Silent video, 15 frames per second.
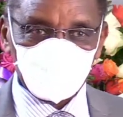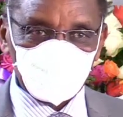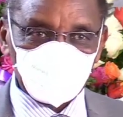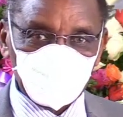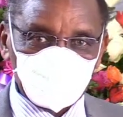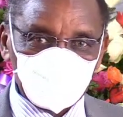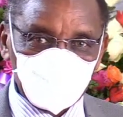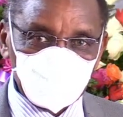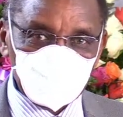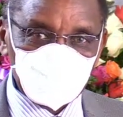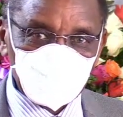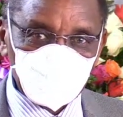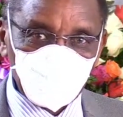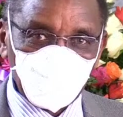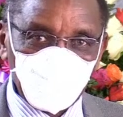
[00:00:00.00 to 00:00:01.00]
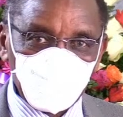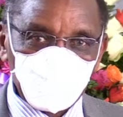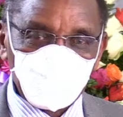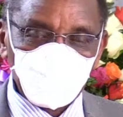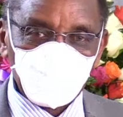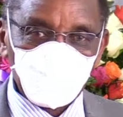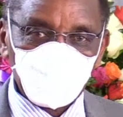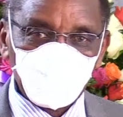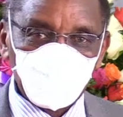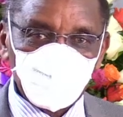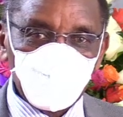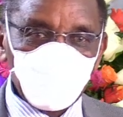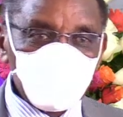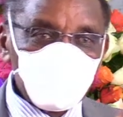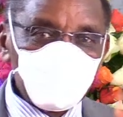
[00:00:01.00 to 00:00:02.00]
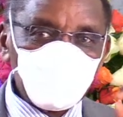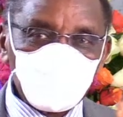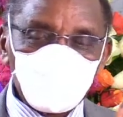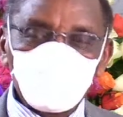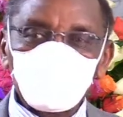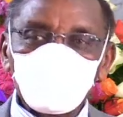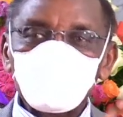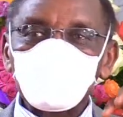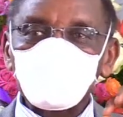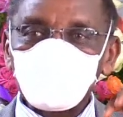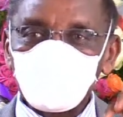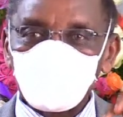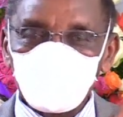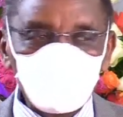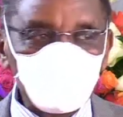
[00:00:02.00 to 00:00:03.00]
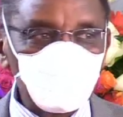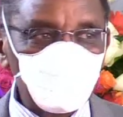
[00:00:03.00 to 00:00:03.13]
that you're eating. Everything that you do,